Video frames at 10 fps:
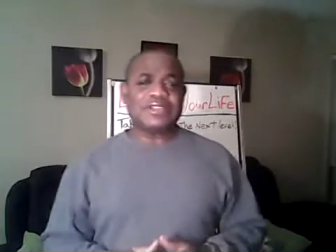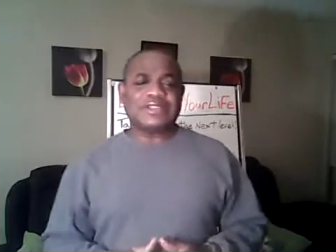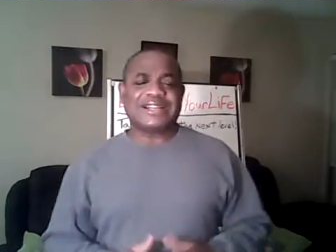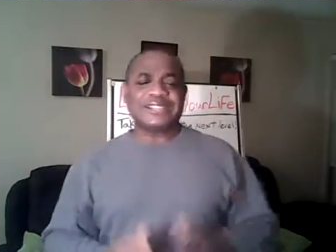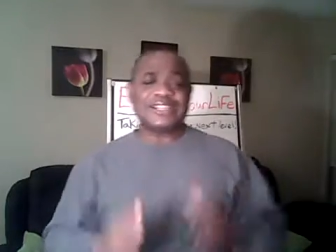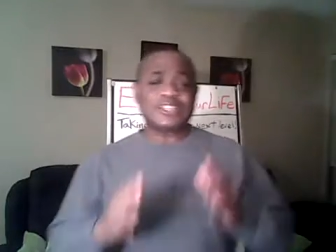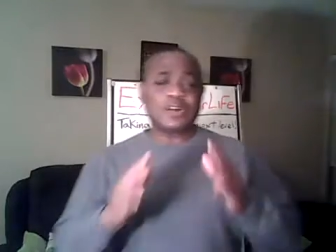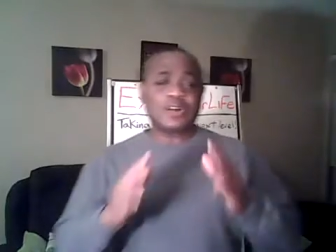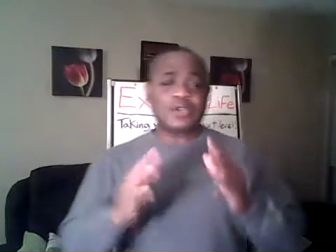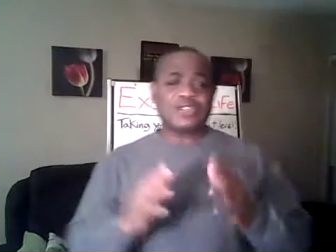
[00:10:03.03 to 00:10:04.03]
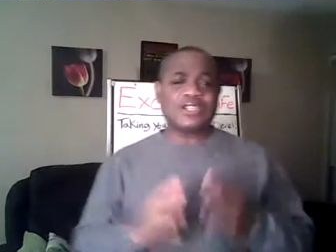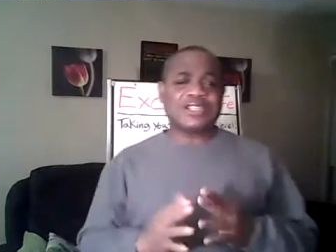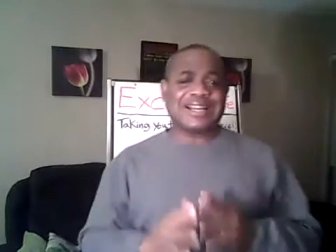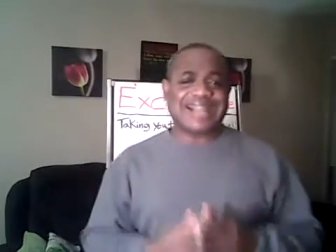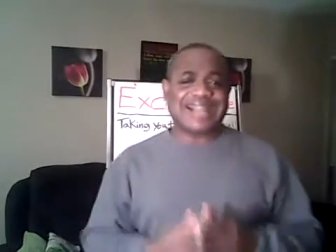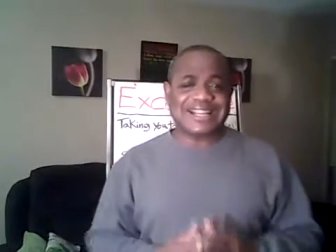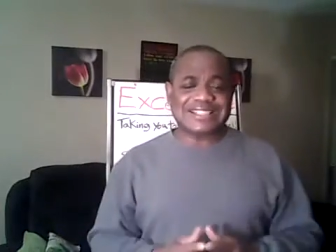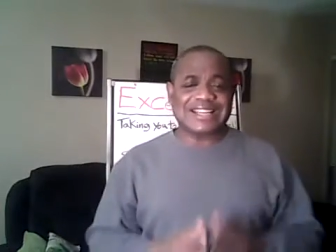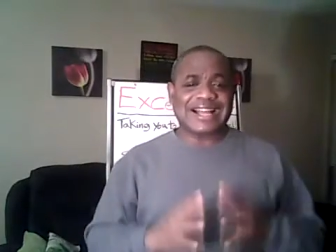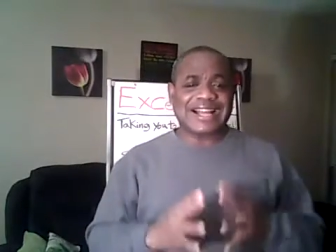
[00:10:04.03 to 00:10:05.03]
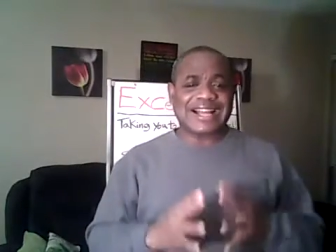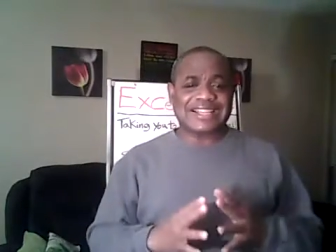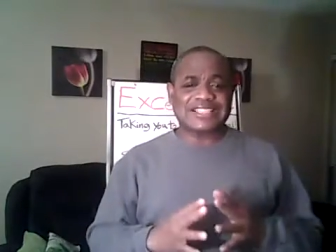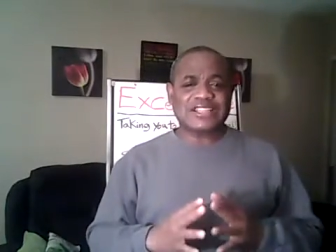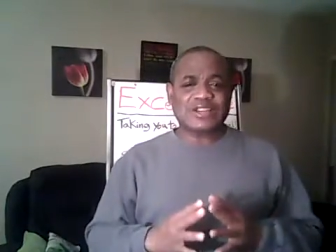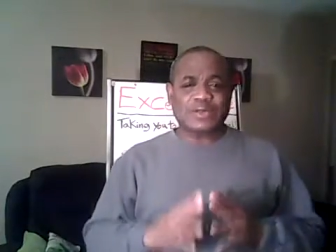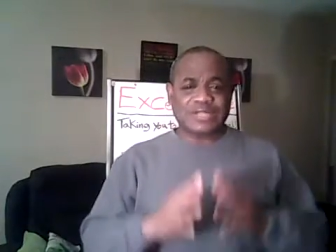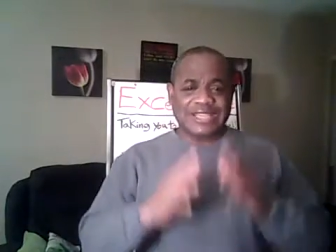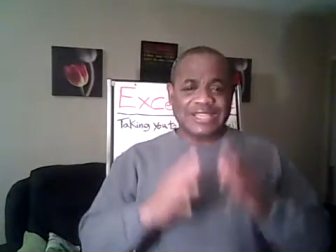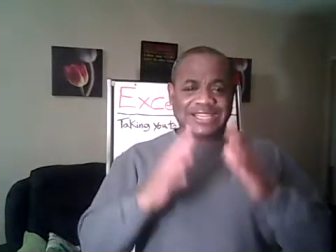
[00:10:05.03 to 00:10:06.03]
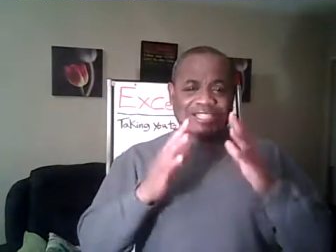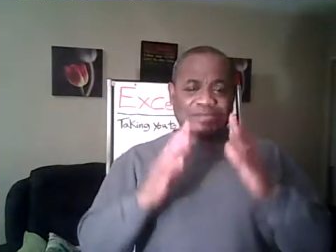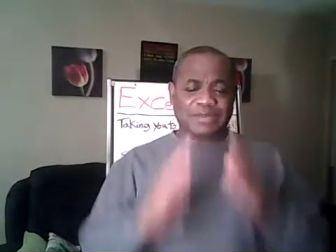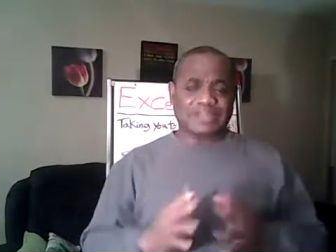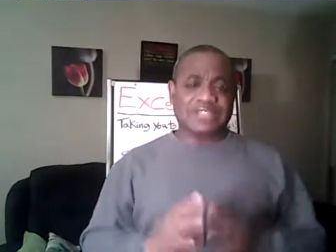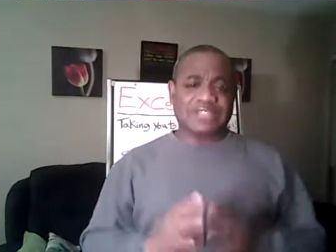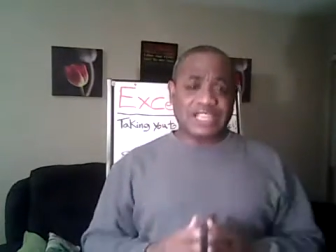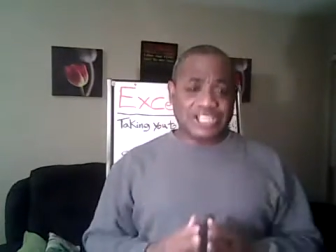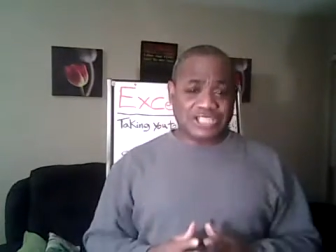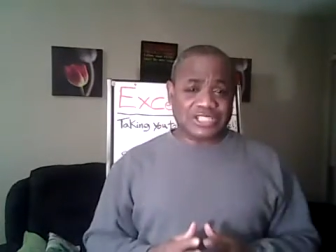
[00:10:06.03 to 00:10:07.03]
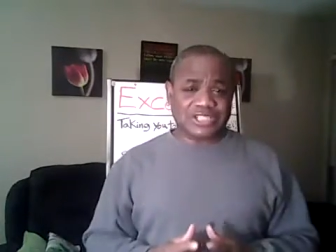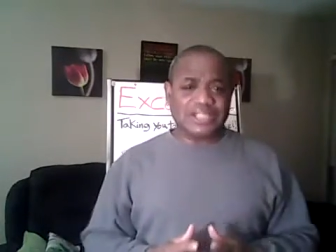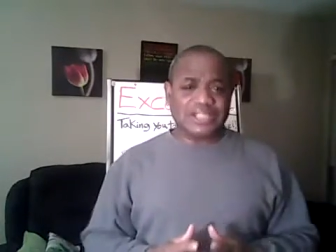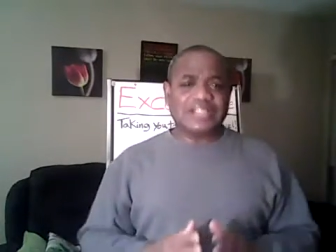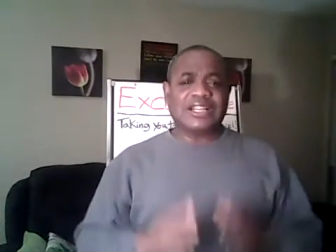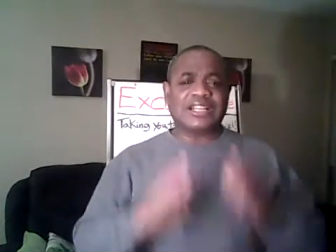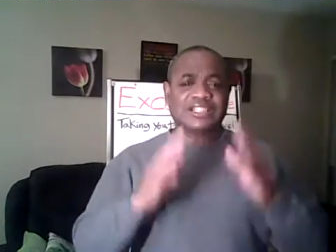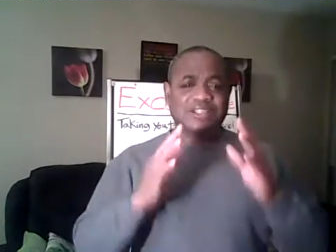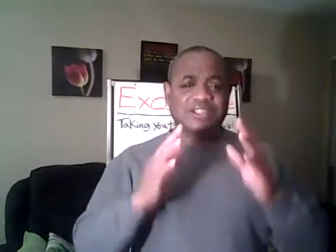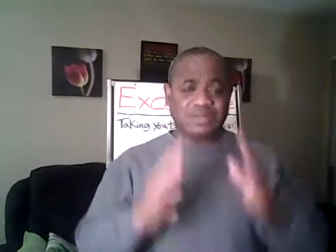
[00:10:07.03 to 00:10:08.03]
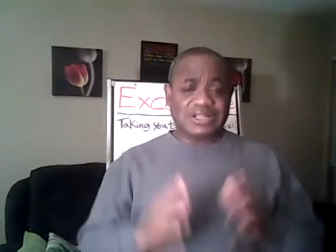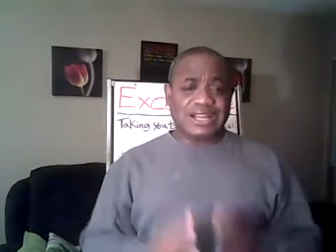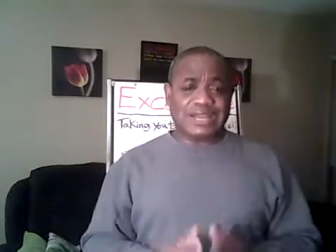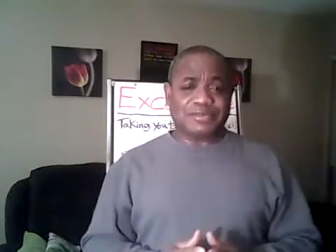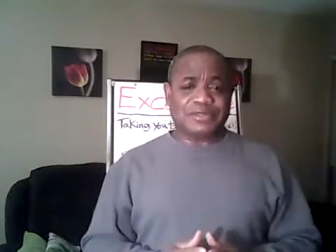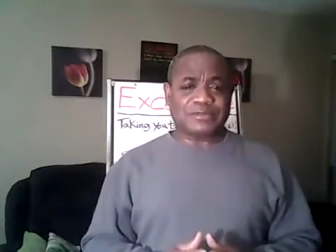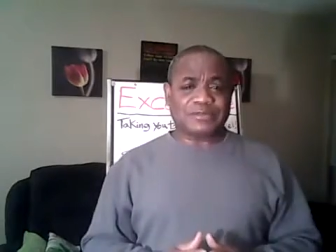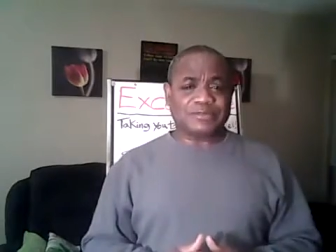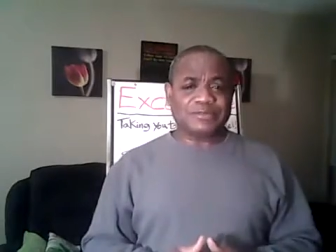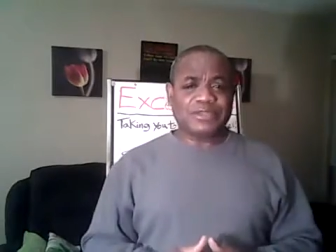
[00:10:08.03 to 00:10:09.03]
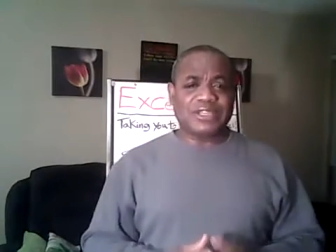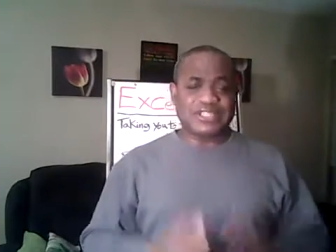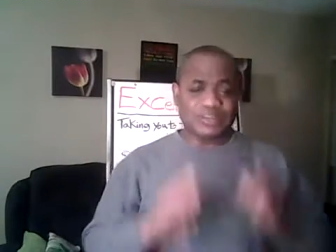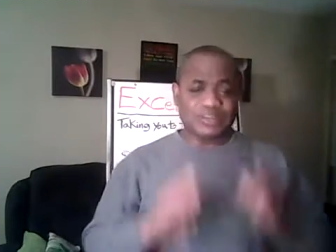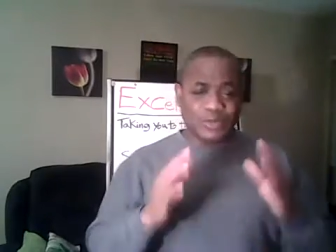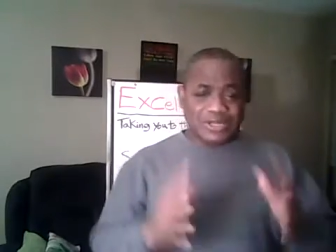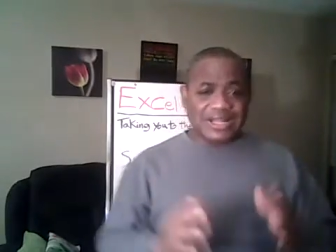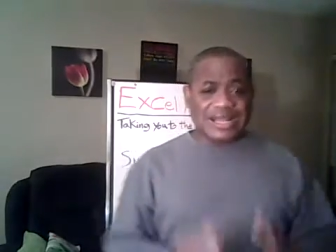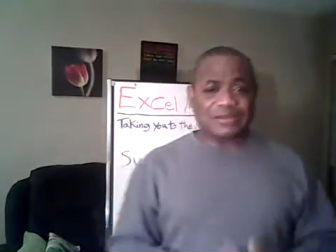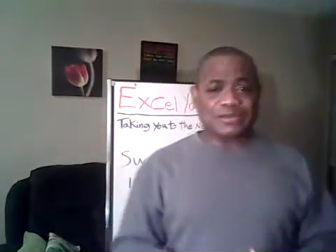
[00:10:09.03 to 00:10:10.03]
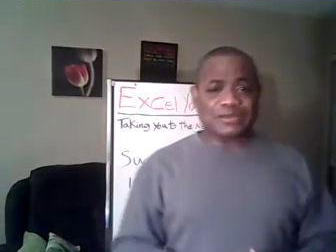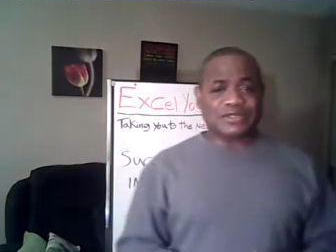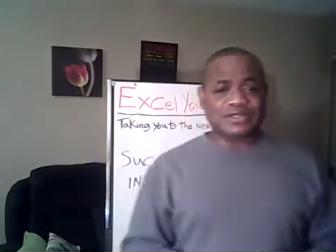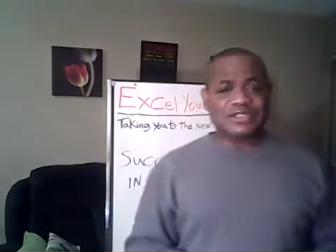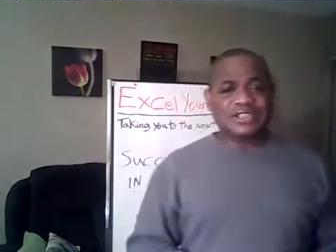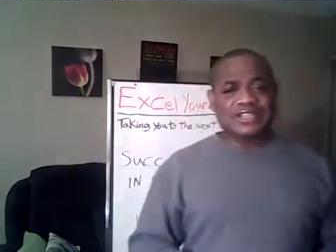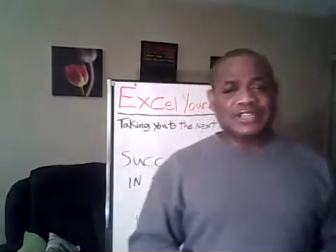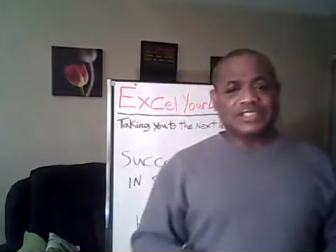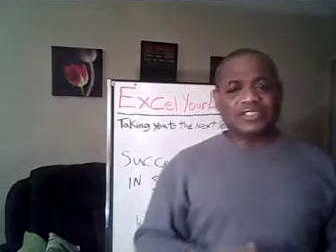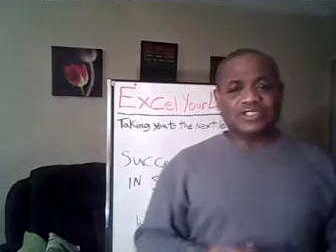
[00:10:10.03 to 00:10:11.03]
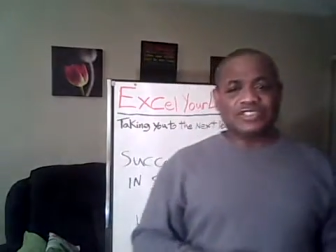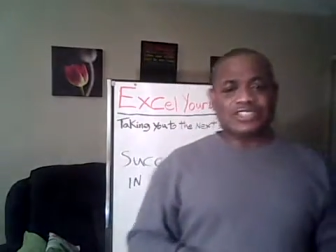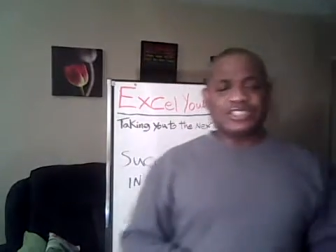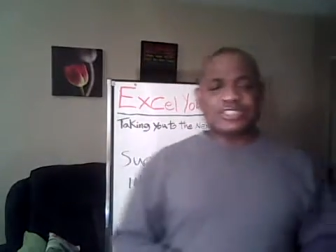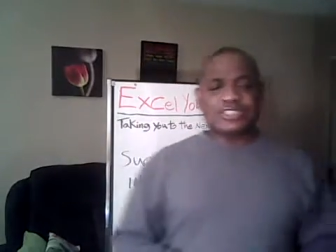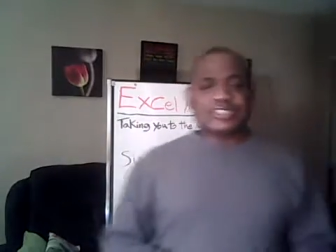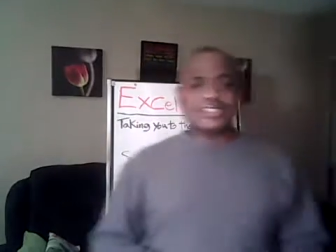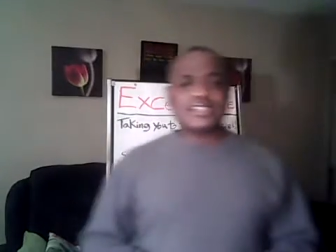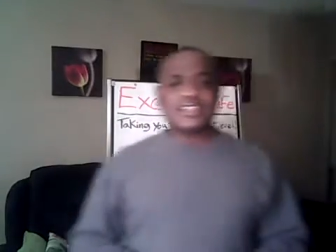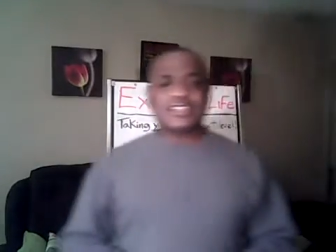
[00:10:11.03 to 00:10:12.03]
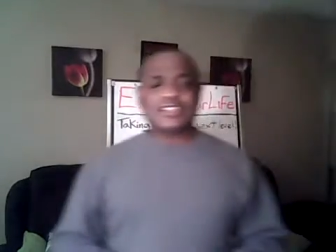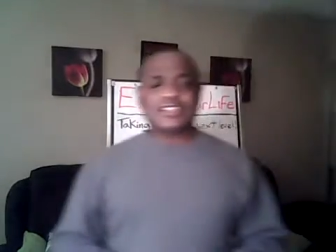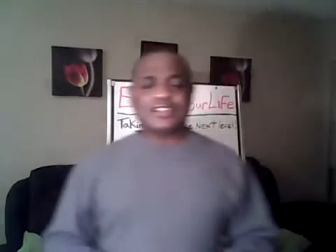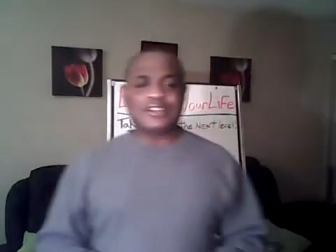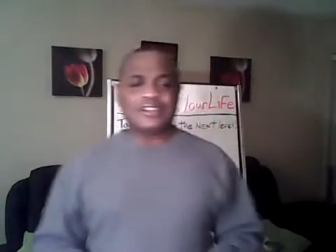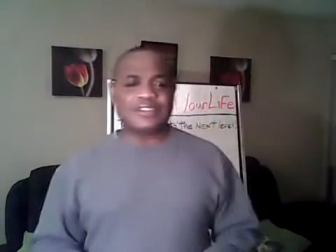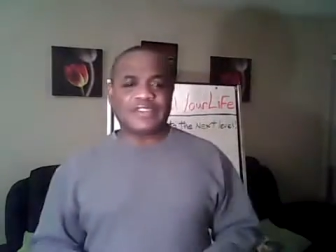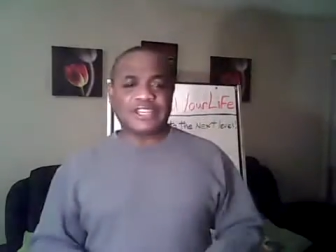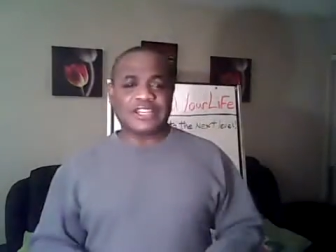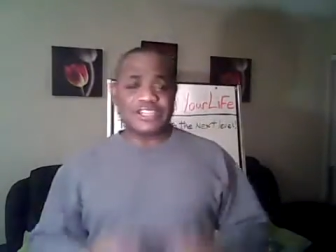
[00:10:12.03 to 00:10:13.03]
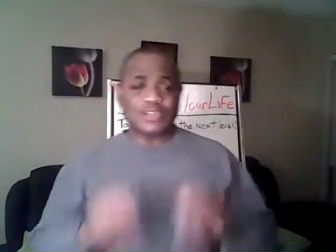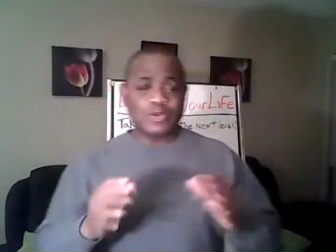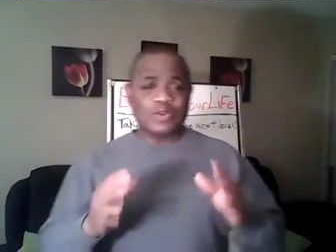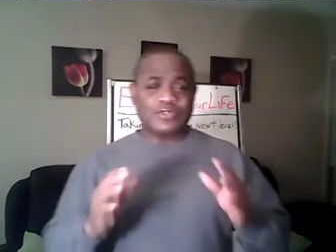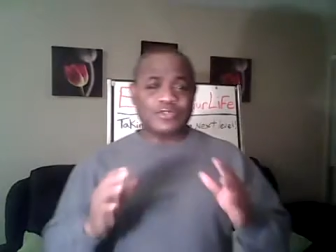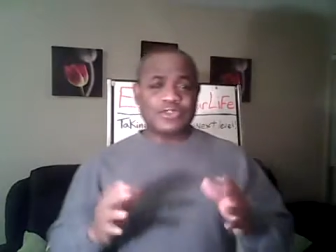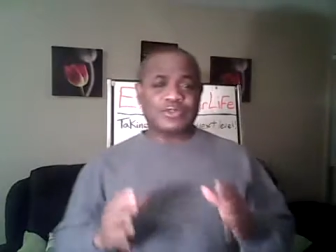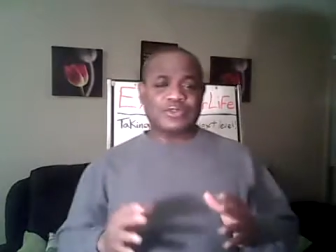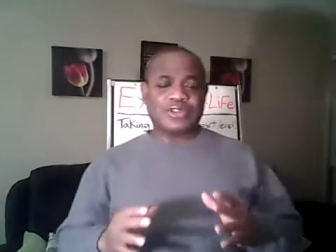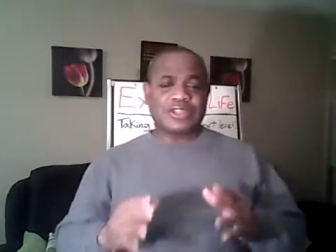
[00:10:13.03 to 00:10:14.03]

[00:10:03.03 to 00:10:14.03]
and that's how you need to ask ask with the expectation that it's going to happen it will happen you know jesus says if any two of you